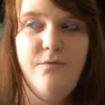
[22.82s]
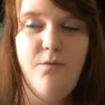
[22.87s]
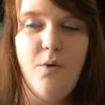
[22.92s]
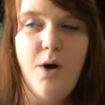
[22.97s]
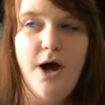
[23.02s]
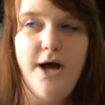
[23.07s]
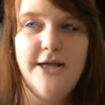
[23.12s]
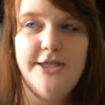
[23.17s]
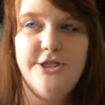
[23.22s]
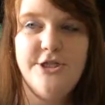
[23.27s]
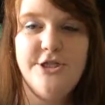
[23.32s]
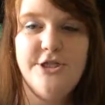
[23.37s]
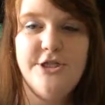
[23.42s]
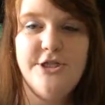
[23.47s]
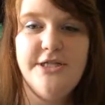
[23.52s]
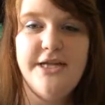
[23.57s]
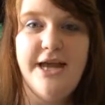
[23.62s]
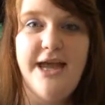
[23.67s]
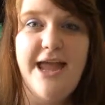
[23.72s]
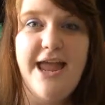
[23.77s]

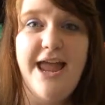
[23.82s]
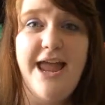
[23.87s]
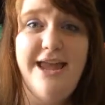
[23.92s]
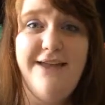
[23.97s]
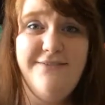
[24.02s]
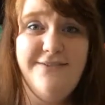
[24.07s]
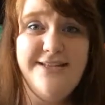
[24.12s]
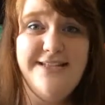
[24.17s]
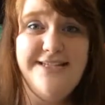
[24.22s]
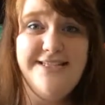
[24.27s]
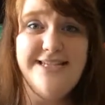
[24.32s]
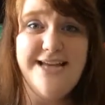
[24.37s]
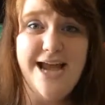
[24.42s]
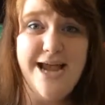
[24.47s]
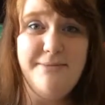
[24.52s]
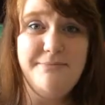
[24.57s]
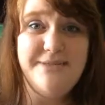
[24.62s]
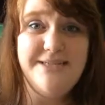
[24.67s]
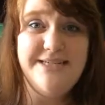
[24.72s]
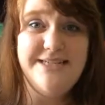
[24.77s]
watched Aveline
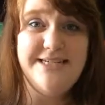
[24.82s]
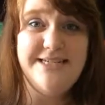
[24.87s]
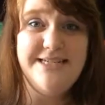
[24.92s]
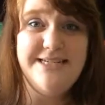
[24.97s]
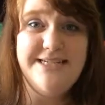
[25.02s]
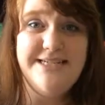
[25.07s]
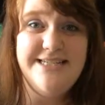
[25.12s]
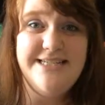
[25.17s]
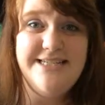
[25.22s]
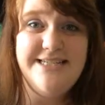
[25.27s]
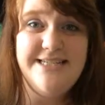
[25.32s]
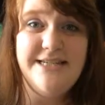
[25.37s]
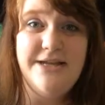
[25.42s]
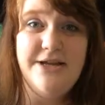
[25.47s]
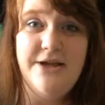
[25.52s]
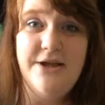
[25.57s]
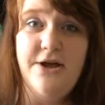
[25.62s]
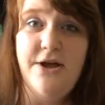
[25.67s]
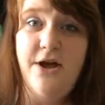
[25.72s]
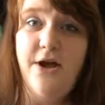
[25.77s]
Timeless's
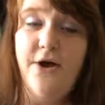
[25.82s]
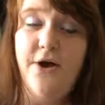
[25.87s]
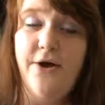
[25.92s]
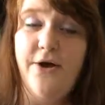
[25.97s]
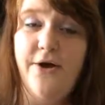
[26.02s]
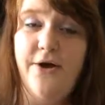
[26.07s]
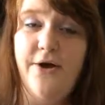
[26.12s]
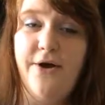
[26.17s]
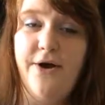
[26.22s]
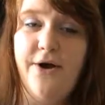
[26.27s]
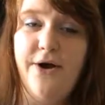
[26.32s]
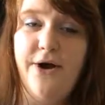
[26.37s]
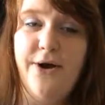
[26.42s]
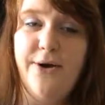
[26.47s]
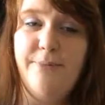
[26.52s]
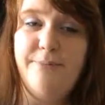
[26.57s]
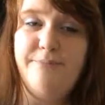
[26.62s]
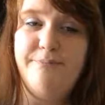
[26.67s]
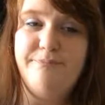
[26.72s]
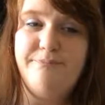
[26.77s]

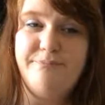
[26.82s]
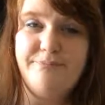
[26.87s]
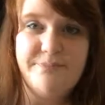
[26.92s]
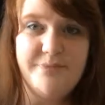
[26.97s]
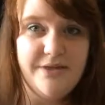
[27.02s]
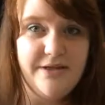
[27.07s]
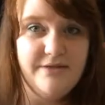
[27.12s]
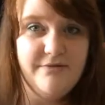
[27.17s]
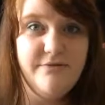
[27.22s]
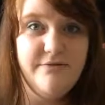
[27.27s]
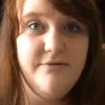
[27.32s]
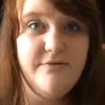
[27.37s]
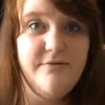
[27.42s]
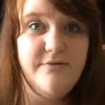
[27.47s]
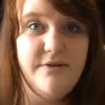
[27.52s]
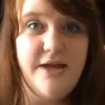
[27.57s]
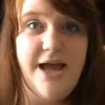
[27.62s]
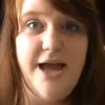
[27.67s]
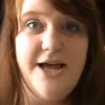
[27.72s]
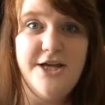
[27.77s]

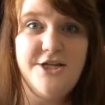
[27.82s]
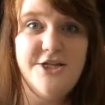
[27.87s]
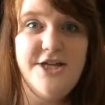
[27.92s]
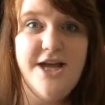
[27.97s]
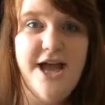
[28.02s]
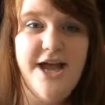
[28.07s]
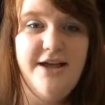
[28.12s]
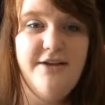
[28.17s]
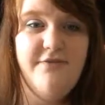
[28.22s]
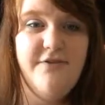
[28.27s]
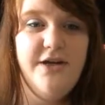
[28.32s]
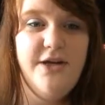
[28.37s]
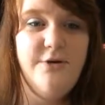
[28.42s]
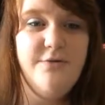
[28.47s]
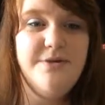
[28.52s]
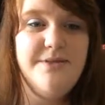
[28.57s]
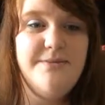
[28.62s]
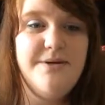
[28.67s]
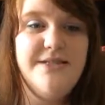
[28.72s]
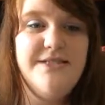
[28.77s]
hashtag
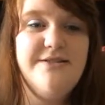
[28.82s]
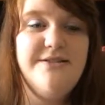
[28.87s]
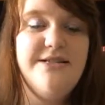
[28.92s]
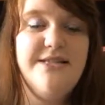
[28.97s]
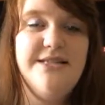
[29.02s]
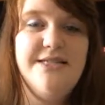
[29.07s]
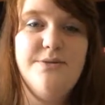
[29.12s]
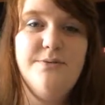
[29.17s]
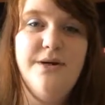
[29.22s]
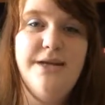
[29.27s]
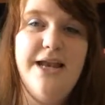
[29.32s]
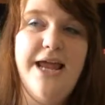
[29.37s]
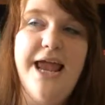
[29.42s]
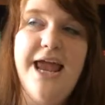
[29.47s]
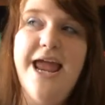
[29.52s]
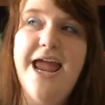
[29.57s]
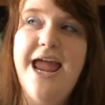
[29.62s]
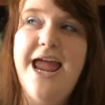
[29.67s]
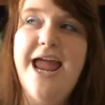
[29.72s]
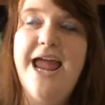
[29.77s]
video response to this one,
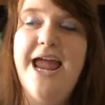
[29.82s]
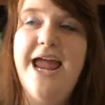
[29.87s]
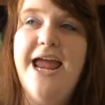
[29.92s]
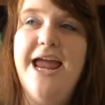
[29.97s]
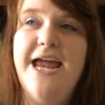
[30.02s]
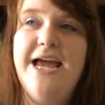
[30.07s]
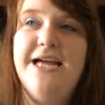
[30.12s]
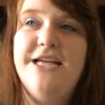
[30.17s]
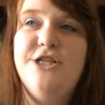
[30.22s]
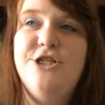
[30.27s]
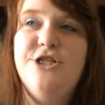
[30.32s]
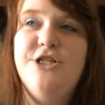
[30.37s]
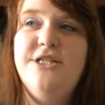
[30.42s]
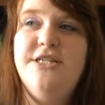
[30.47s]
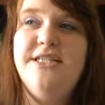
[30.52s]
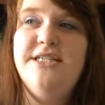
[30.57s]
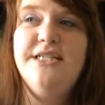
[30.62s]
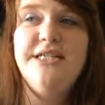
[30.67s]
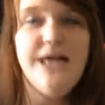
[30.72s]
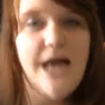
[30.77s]
and
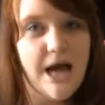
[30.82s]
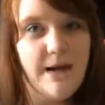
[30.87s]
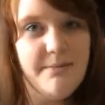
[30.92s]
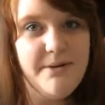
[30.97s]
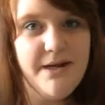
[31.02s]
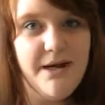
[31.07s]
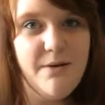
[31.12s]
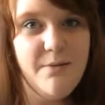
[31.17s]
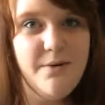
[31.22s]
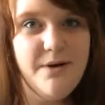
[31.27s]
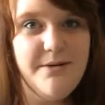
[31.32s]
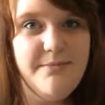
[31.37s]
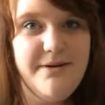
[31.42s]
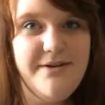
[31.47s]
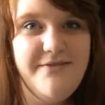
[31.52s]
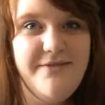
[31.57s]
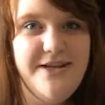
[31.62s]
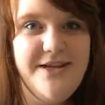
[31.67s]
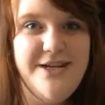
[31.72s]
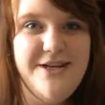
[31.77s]
she did comment on one of
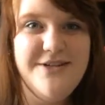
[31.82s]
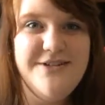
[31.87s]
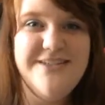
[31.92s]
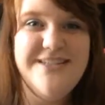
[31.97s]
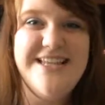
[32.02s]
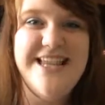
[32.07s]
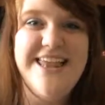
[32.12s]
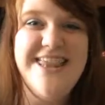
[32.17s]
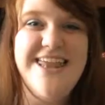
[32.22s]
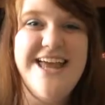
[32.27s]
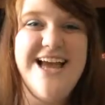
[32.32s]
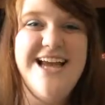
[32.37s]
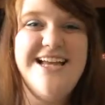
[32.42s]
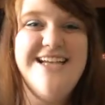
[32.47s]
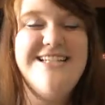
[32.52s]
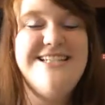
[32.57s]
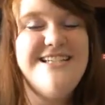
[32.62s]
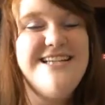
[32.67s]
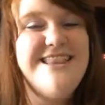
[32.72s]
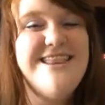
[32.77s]
my videos
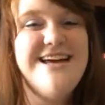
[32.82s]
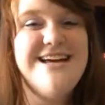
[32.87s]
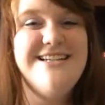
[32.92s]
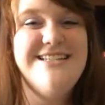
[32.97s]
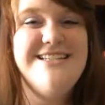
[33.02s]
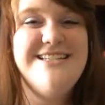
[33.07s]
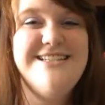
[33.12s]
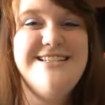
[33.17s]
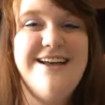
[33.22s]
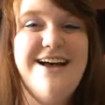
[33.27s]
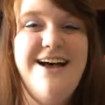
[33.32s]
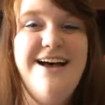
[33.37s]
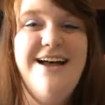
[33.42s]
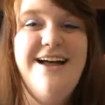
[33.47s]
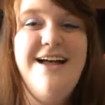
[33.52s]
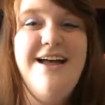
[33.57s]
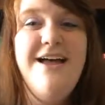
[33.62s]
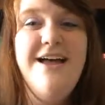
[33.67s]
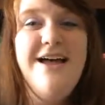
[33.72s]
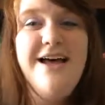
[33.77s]
that she thought she
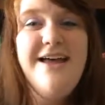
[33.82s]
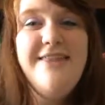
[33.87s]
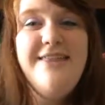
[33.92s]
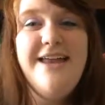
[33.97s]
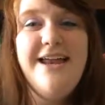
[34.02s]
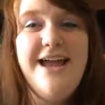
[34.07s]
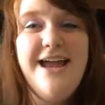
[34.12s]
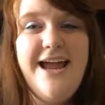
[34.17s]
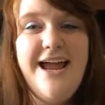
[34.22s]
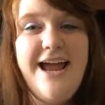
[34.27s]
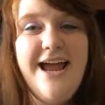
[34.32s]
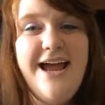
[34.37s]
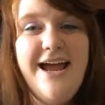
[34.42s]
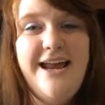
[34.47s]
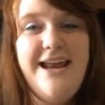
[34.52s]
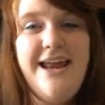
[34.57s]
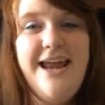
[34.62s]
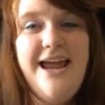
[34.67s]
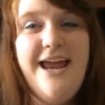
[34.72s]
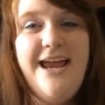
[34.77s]
saw that I
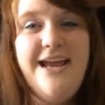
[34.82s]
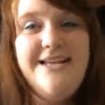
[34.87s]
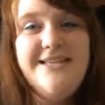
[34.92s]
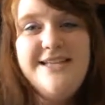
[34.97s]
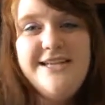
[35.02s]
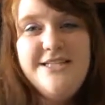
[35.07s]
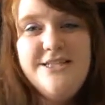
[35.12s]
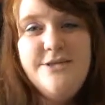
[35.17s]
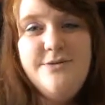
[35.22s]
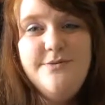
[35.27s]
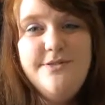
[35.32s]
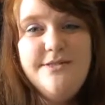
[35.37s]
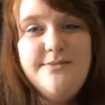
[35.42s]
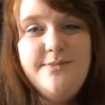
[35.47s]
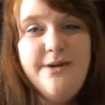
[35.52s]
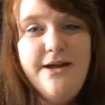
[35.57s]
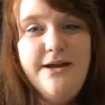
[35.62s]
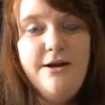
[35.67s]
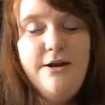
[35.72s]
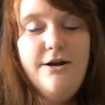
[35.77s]
had a tattoo
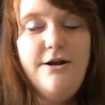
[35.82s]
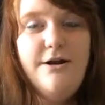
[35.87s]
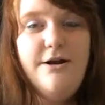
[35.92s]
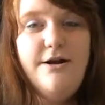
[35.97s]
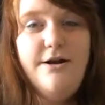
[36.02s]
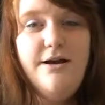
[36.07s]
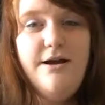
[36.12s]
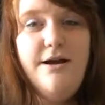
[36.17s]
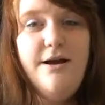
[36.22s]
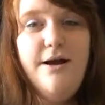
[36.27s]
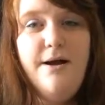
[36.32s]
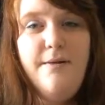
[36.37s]
inspired,